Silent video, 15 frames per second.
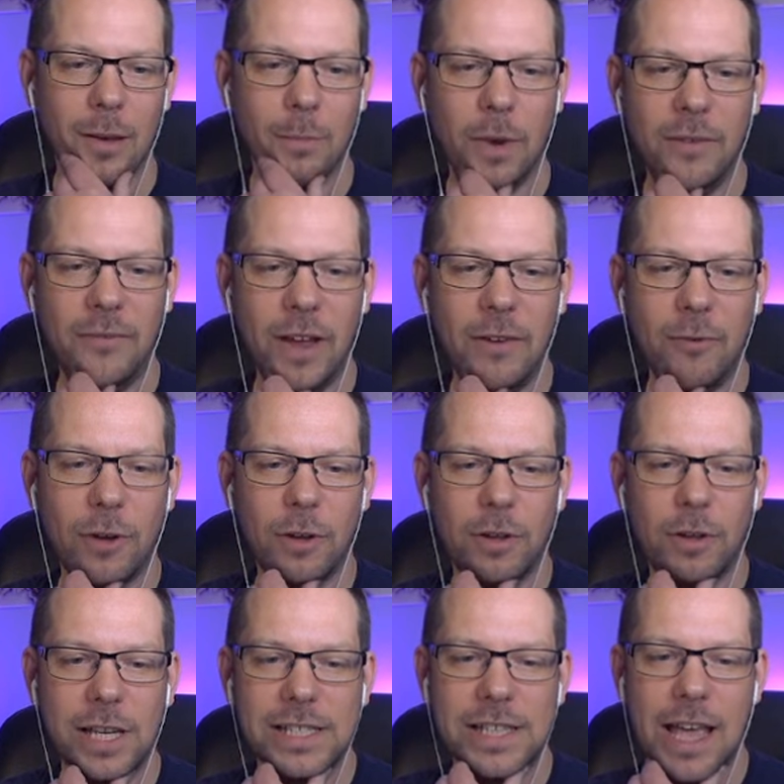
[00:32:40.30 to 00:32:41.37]
My favourite
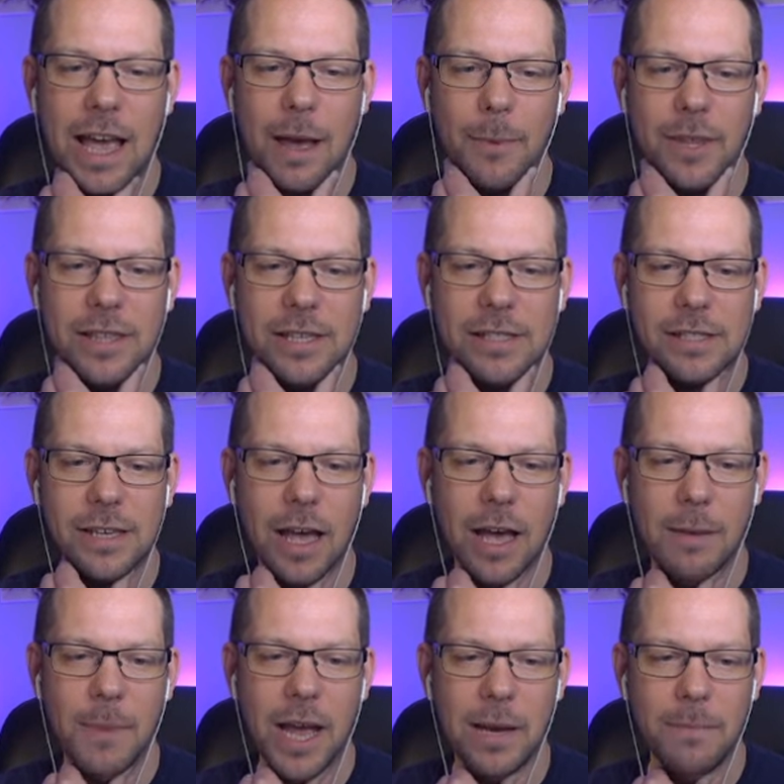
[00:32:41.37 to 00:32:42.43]
colour is the amethyst
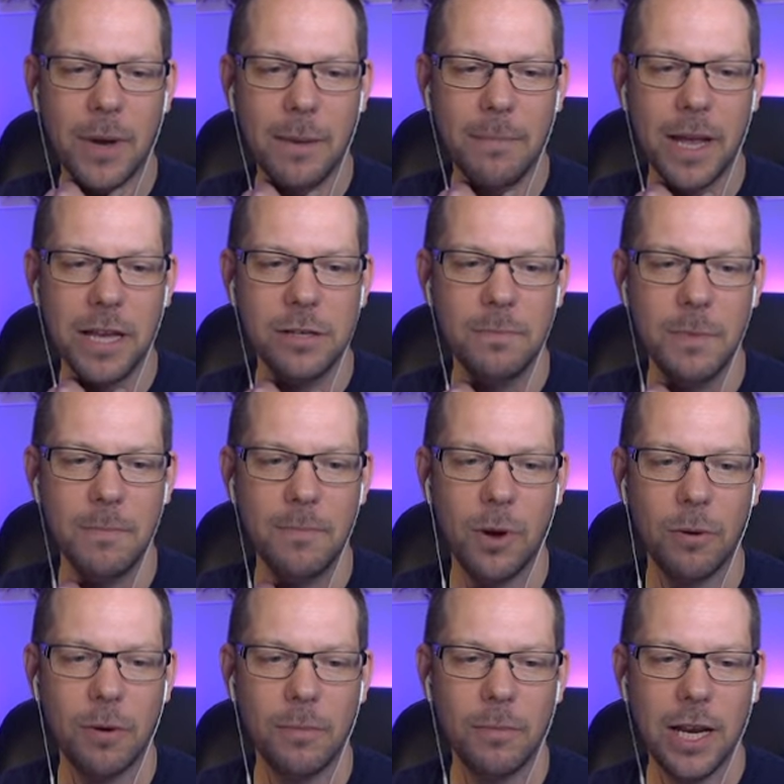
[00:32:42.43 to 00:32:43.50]
sky made by Benjamin
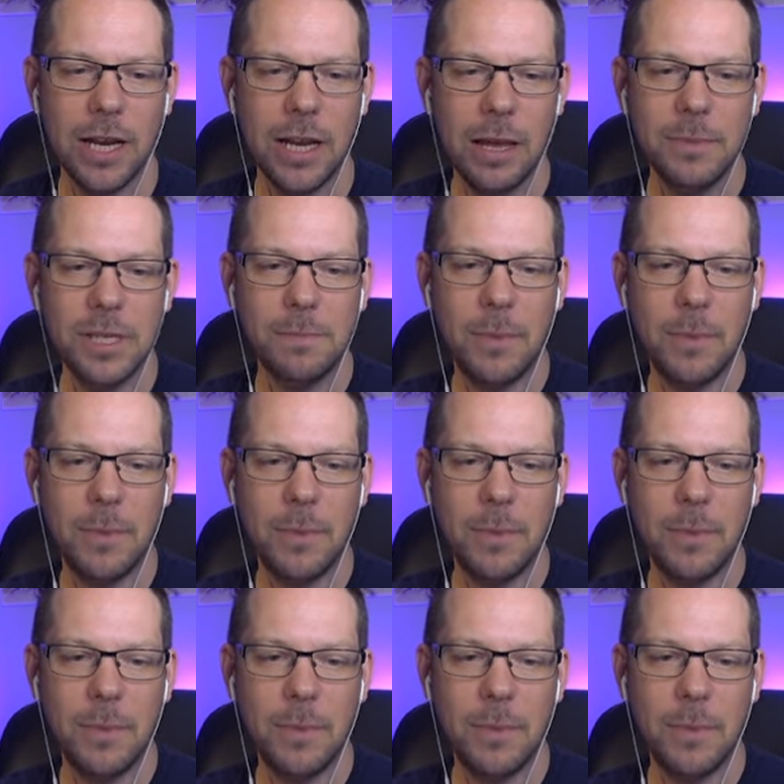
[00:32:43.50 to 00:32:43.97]
Moore, and my name is